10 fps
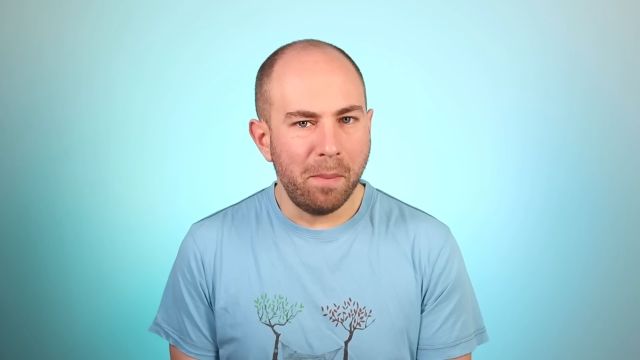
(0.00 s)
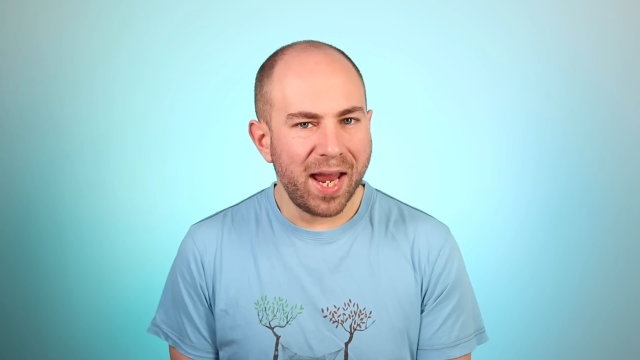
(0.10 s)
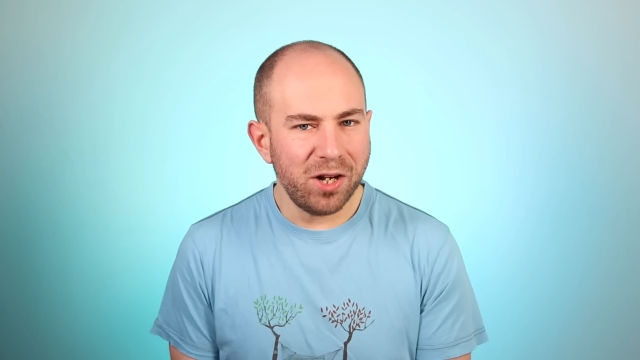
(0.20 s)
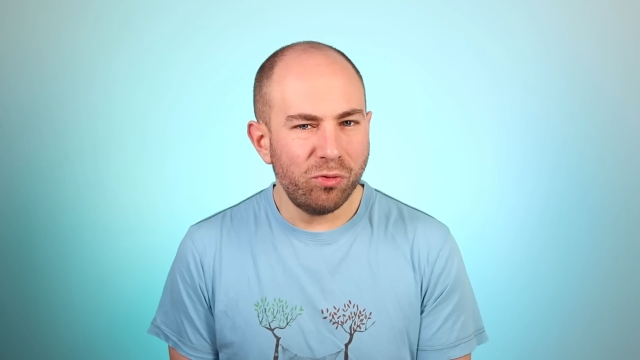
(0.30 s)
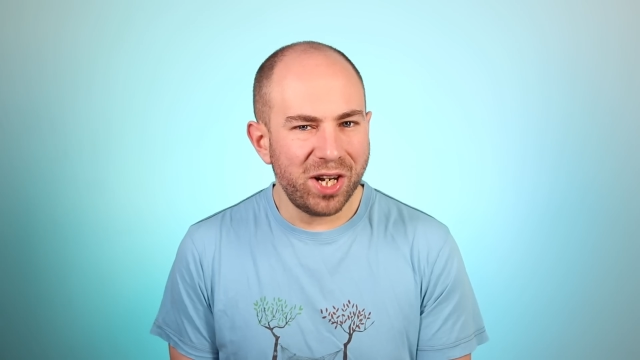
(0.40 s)

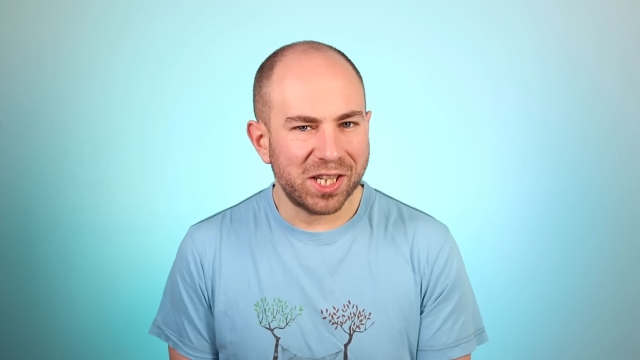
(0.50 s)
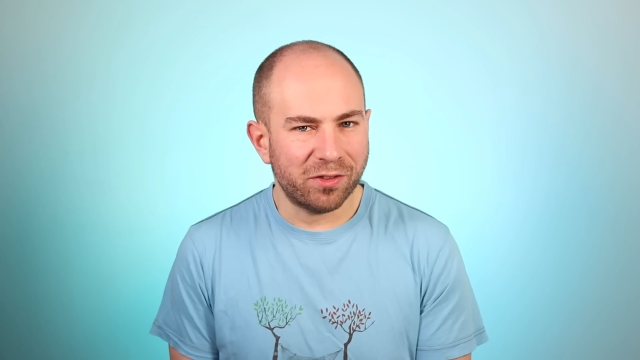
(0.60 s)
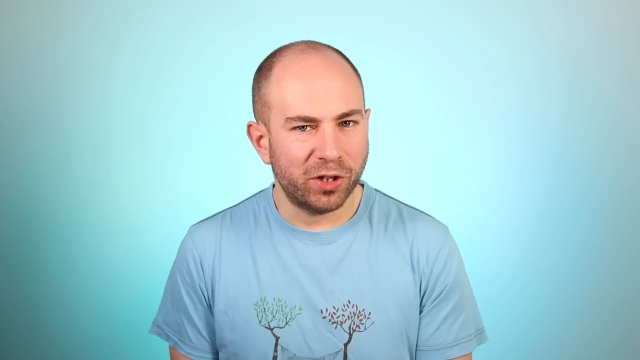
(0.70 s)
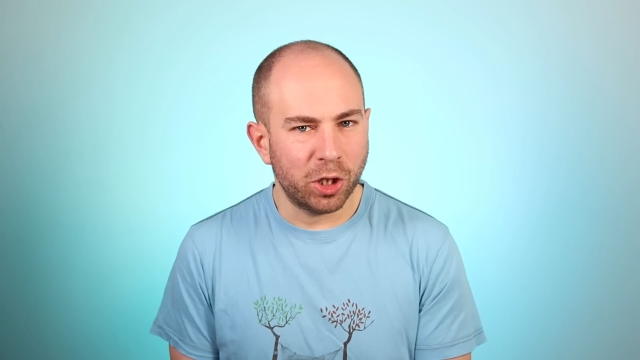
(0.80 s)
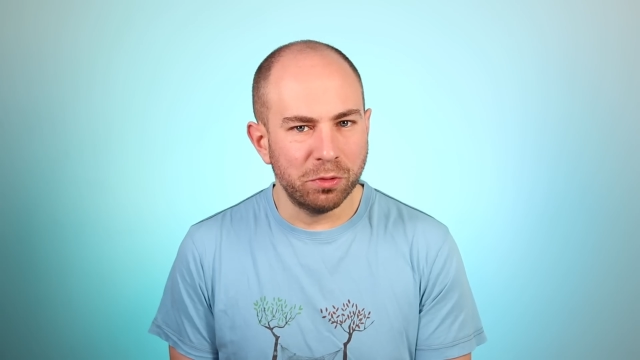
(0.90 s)
main risk
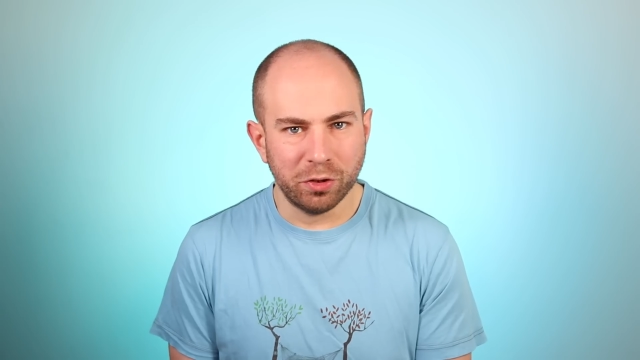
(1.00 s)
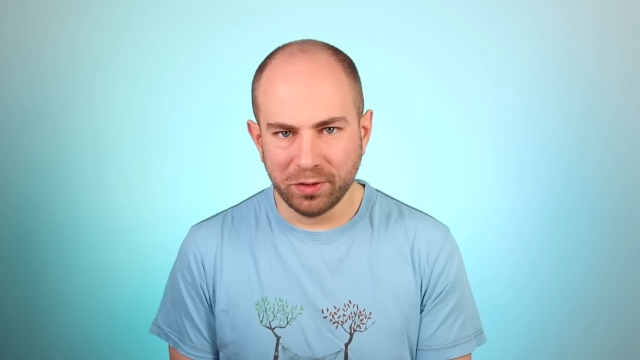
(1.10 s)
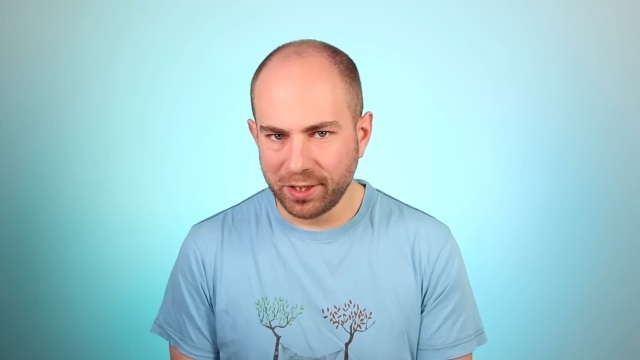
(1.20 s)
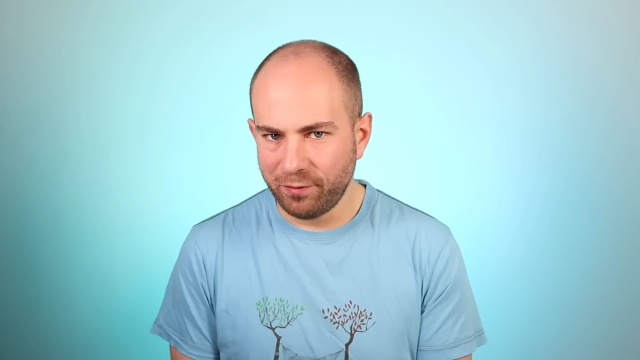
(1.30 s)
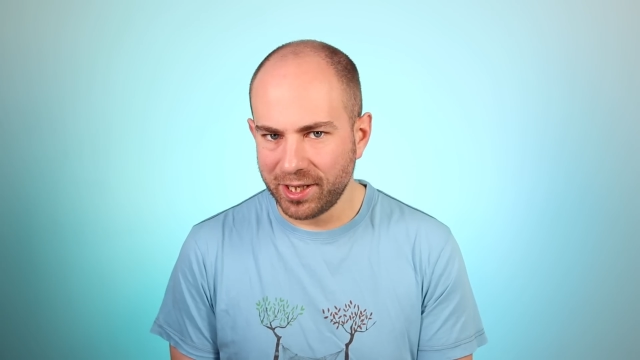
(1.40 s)
that comes from
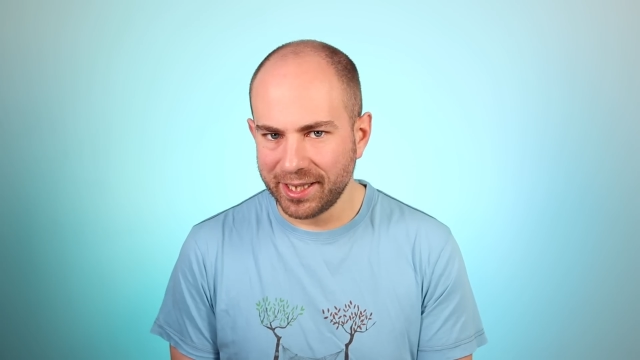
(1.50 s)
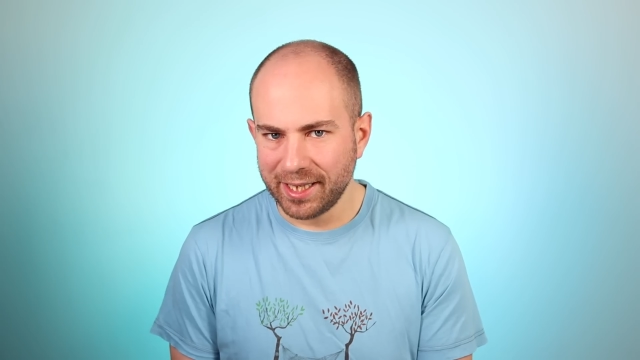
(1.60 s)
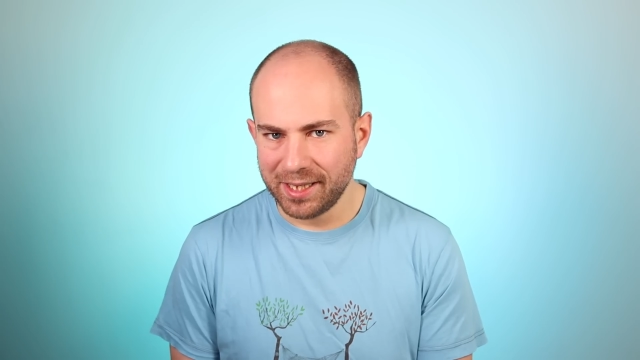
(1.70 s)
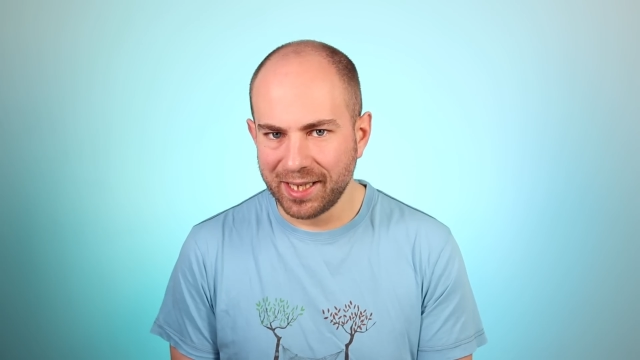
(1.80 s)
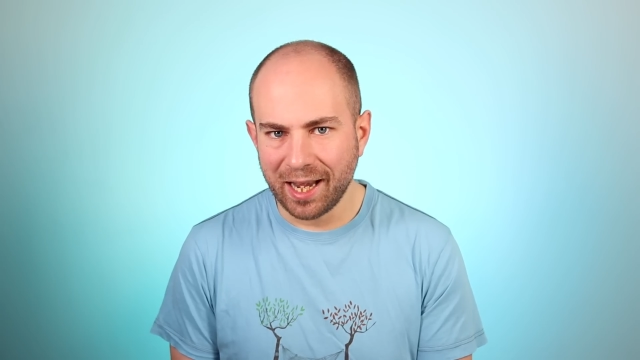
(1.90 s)
synthetic
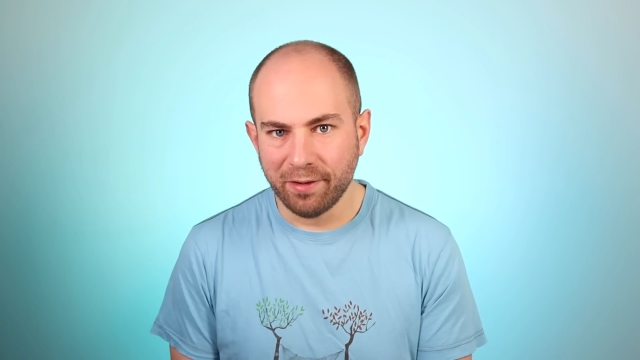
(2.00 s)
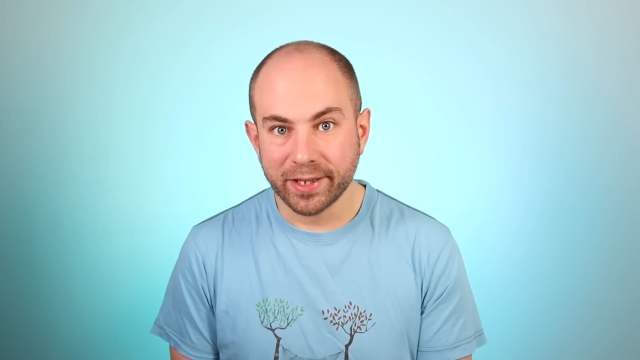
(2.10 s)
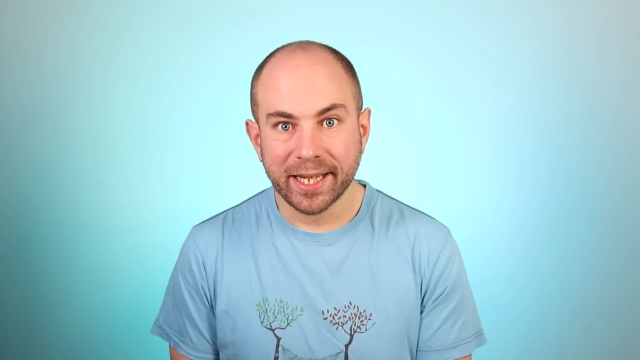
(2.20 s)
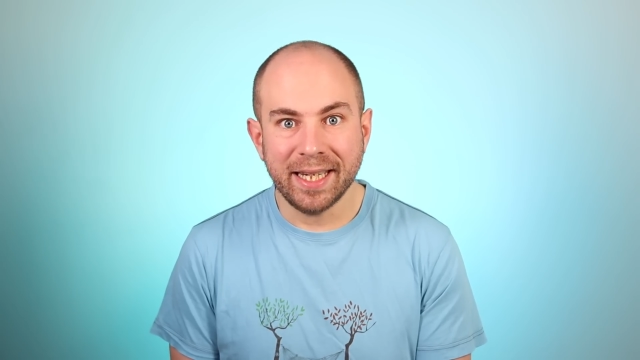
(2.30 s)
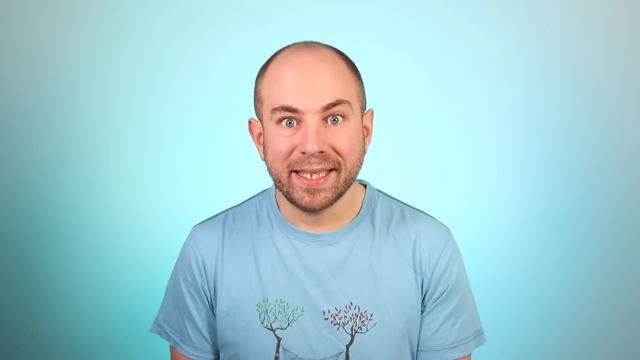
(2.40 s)

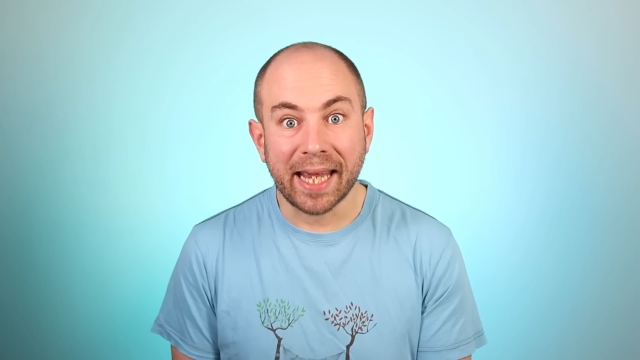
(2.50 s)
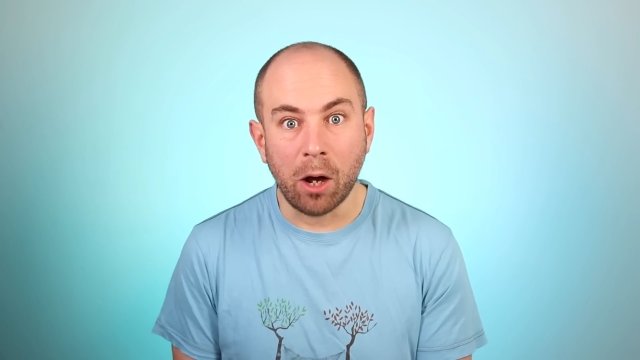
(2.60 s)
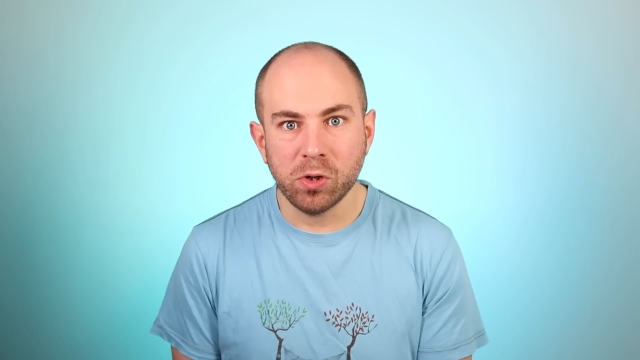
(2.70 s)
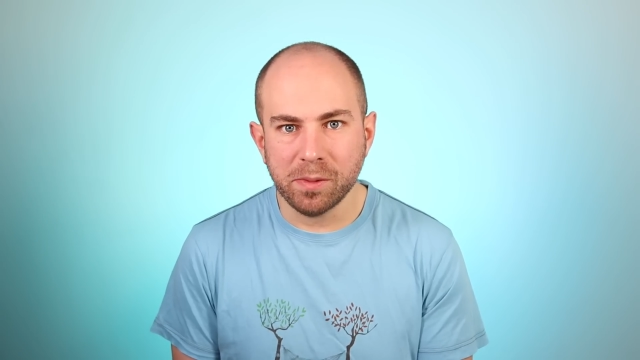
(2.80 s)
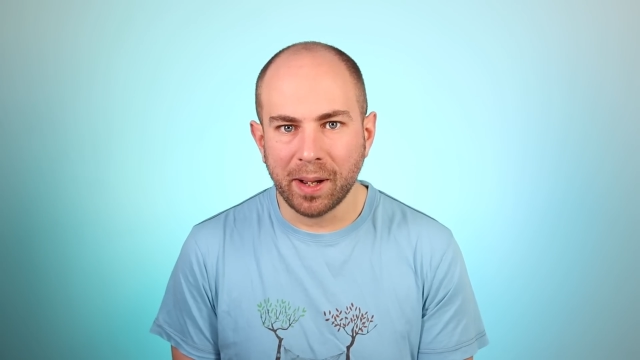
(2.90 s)
ETFs is
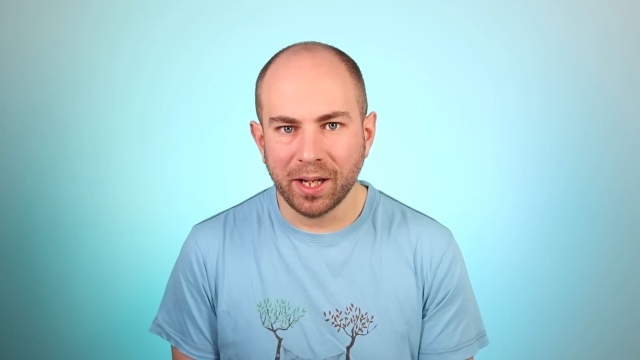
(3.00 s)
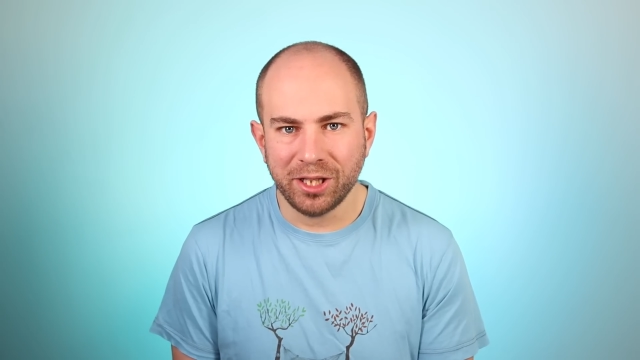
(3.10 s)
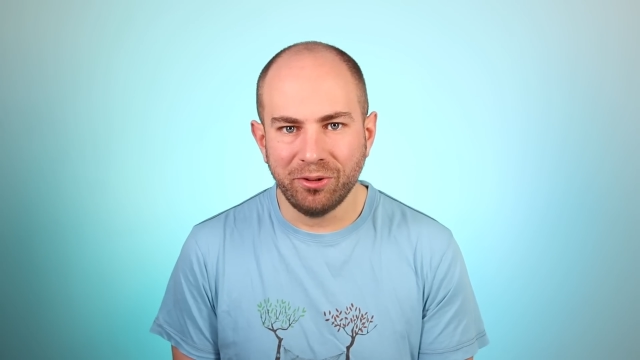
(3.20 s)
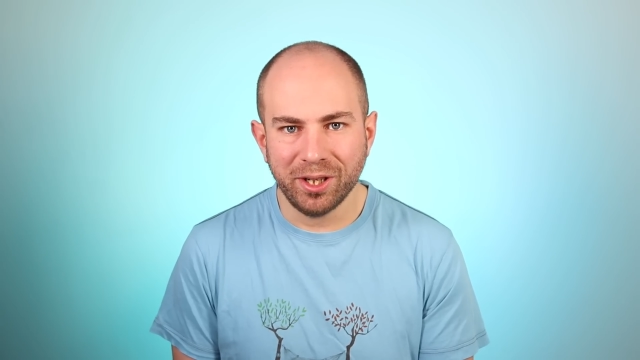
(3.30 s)
counterparty